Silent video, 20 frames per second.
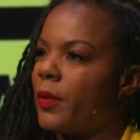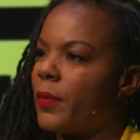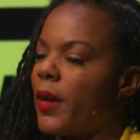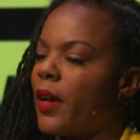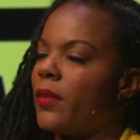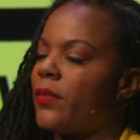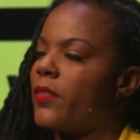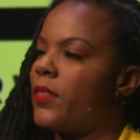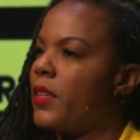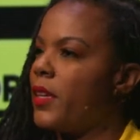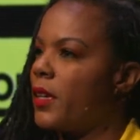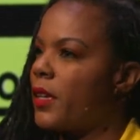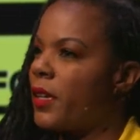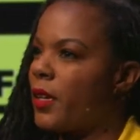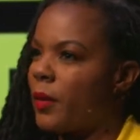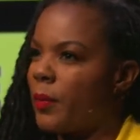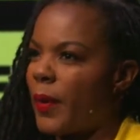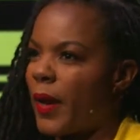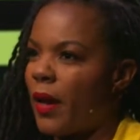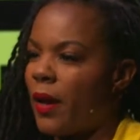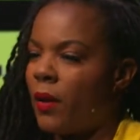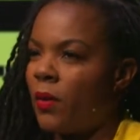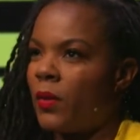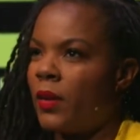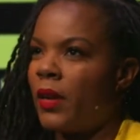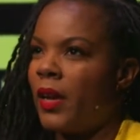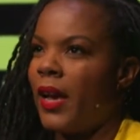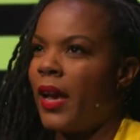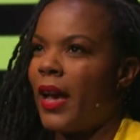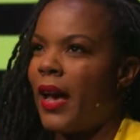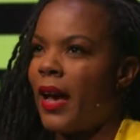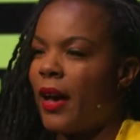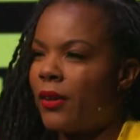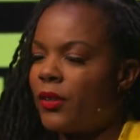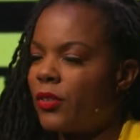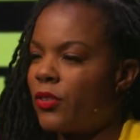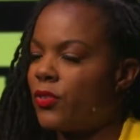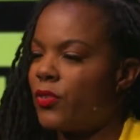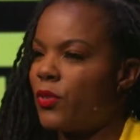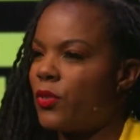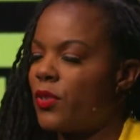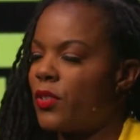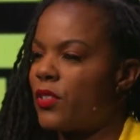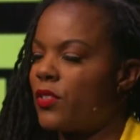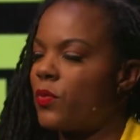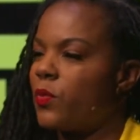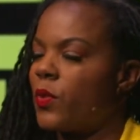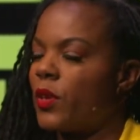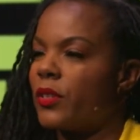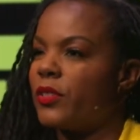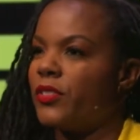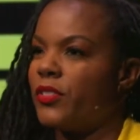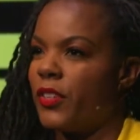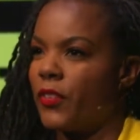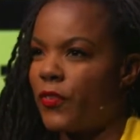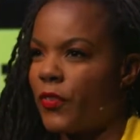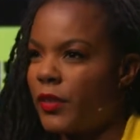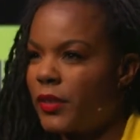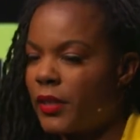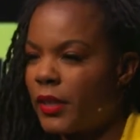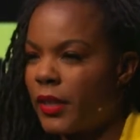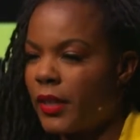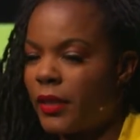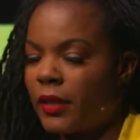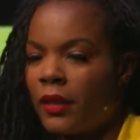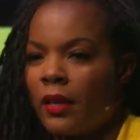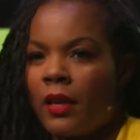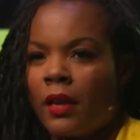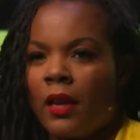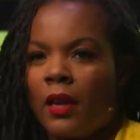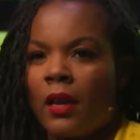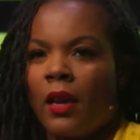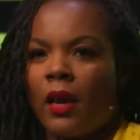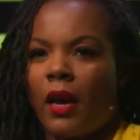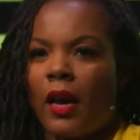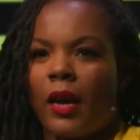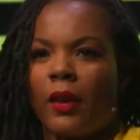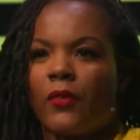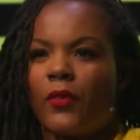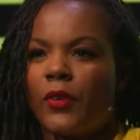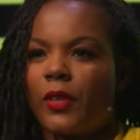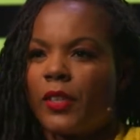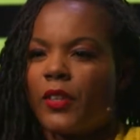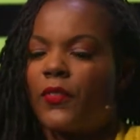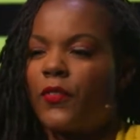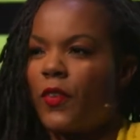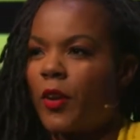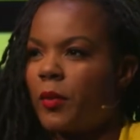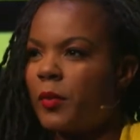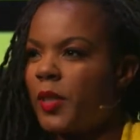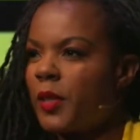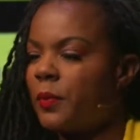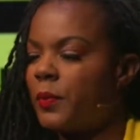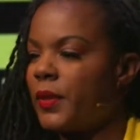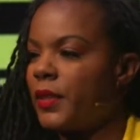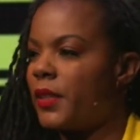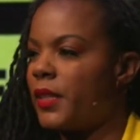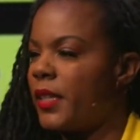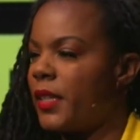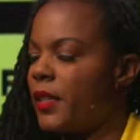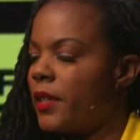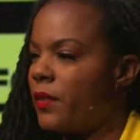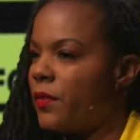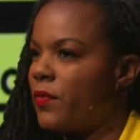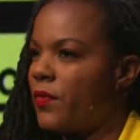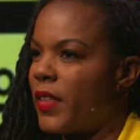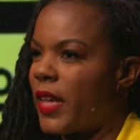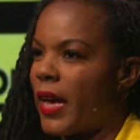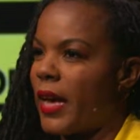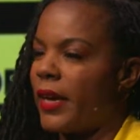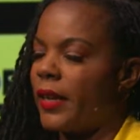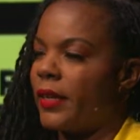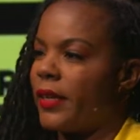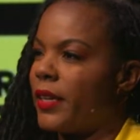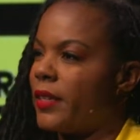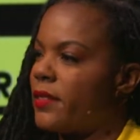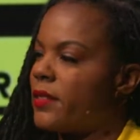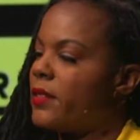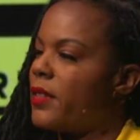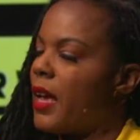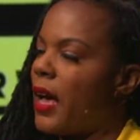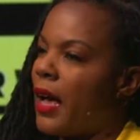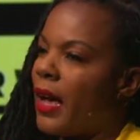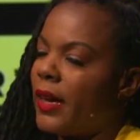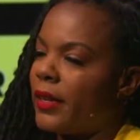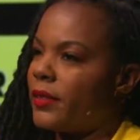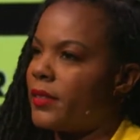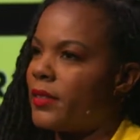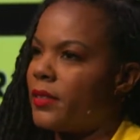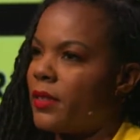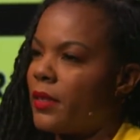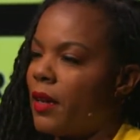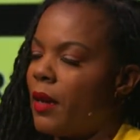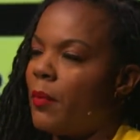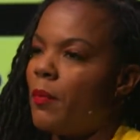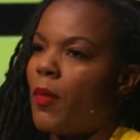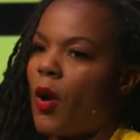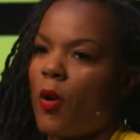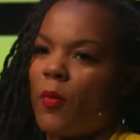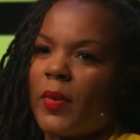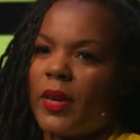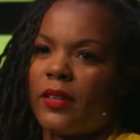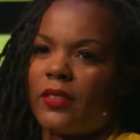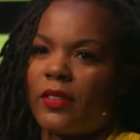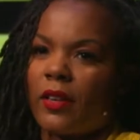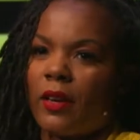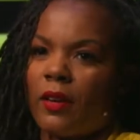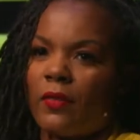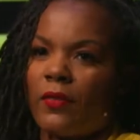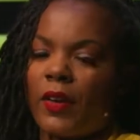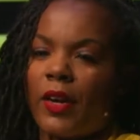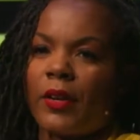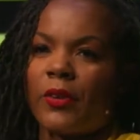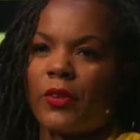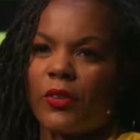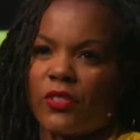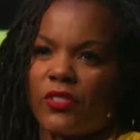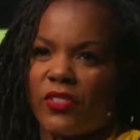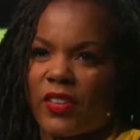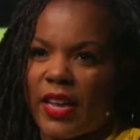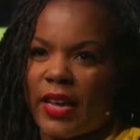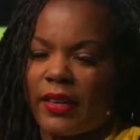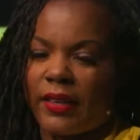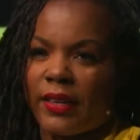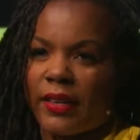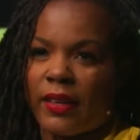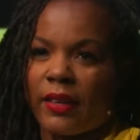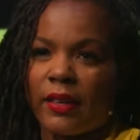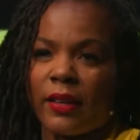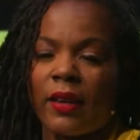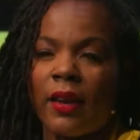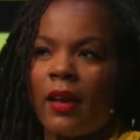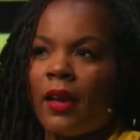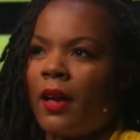about thinking about how to do this work differently. I really firmly believe that it's not a moment of understanding,